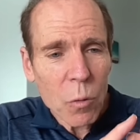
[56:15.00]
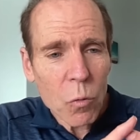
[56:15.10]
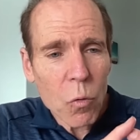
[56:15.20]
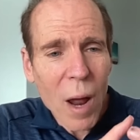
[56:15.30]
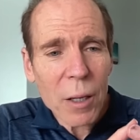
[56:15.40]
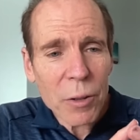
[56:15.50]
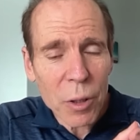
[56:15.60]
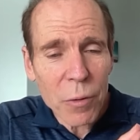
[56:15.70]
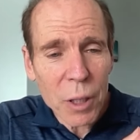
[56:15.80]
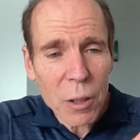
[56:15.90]

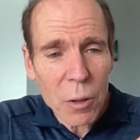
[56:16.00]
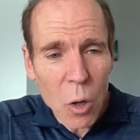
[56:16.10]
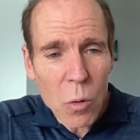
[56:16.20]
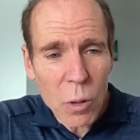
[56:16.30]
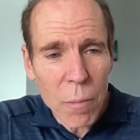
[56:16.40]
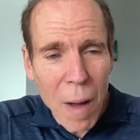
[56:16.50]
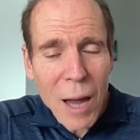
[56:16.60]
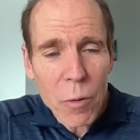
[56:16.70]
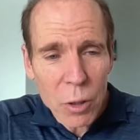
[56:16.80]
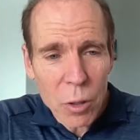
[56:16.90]
relatively low,
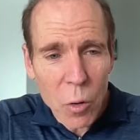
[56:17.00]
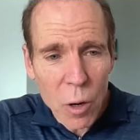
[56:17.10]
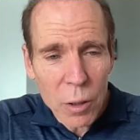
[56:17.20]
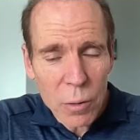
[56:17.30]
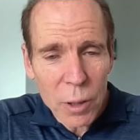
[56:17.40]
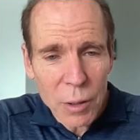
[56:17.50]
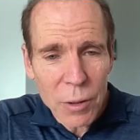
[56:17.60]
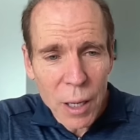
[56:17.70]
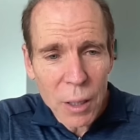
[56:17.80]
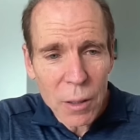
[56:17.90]
moderate caloric
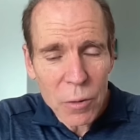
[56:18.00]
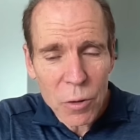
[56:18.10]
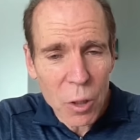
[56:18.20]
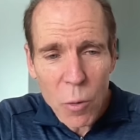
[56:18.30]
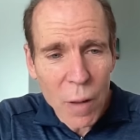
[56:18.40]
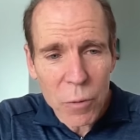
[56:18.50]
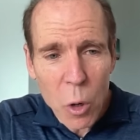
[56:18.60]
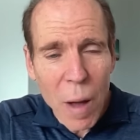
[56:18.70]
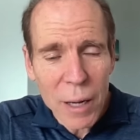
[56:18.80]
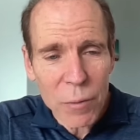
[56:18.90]
intake, so you don't have
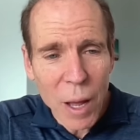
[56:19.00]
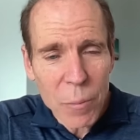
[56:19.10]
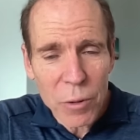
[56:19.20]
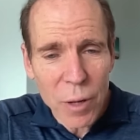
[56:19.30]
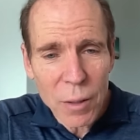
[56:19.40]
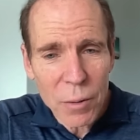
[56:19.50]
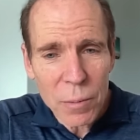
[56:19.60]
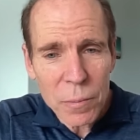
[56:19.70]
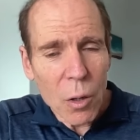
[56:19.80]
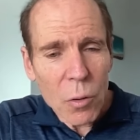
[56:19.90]
low body fat percent,
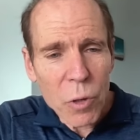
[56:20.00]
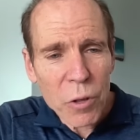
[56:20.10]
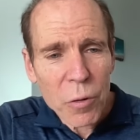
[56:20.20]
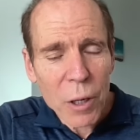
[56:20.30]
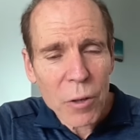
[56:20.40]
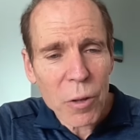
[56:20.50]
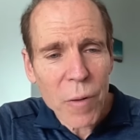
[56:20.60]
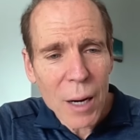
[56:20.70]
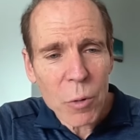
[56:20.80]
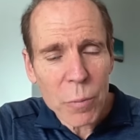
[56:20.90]
restriction of
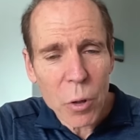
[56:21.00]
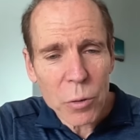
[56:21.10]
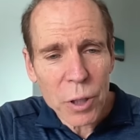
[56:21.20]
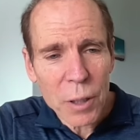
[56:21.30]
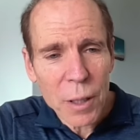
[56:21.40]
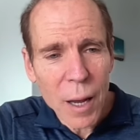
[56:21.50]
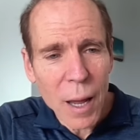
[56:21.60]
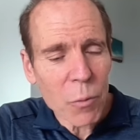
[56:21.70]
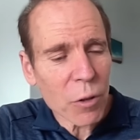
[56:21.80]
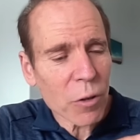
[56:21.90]
animal protein,
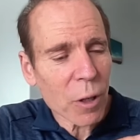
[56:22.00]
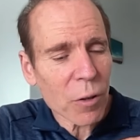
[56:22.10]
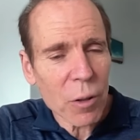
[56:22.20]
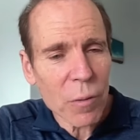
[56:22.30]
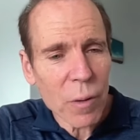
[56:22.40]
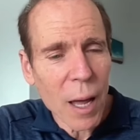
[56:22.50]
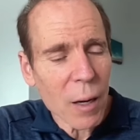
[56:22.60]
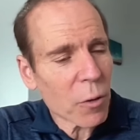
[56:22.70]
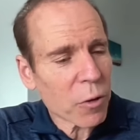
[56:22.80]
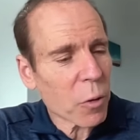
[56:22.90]
and restriction
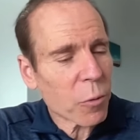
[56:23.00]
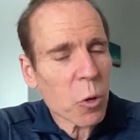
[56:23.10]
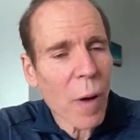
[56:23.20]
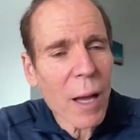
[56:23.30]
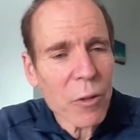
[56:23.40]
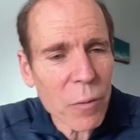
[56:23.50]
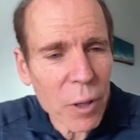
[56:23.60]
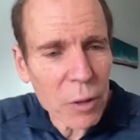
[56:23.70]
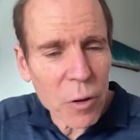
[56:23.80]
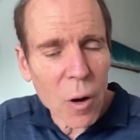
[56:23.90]
of. So the two positive
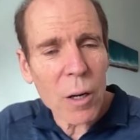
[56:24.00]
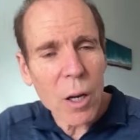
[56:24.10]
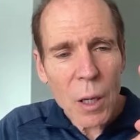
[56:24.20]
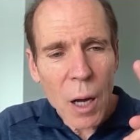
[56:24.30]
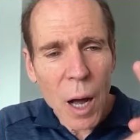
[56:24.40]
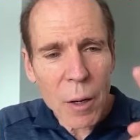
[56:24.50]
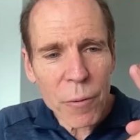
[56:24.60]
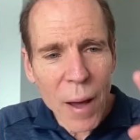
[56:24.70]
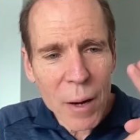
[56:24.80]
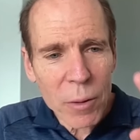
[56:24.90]
things are higher
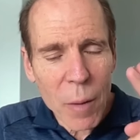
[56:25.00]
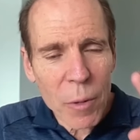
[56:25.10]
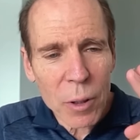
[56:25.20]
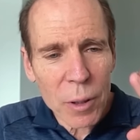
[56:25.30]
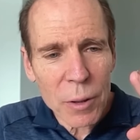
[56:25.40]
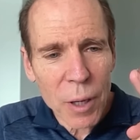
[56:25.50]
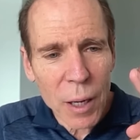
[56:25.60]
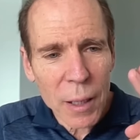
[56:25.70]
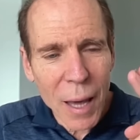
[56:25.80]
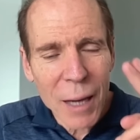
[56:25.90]
phytochemical
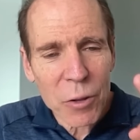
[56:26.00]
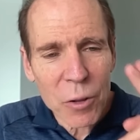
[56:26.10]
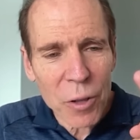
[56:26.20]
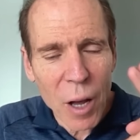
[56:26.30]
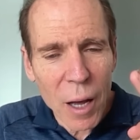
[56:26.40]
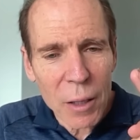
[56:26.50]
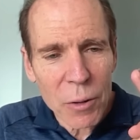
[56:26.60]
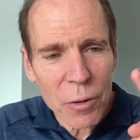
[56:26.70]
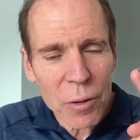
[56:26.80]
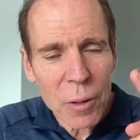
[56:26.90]
intake,
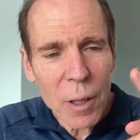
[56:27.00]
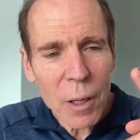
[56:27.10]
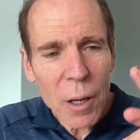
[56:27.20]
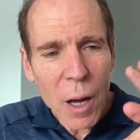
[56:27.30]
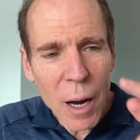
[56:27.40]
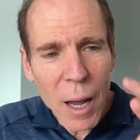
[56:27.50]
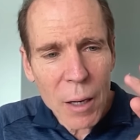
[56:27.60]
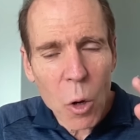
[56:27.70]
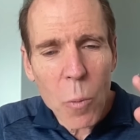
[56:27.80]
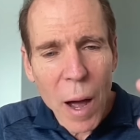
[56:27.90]
exercise,
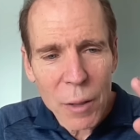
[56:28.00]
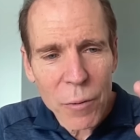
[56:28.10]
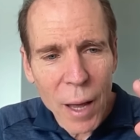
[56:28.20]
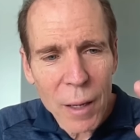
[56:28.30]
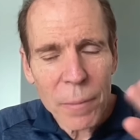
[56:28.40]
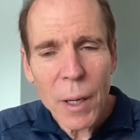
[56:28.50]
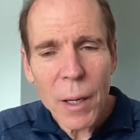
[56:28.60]
and low body fat.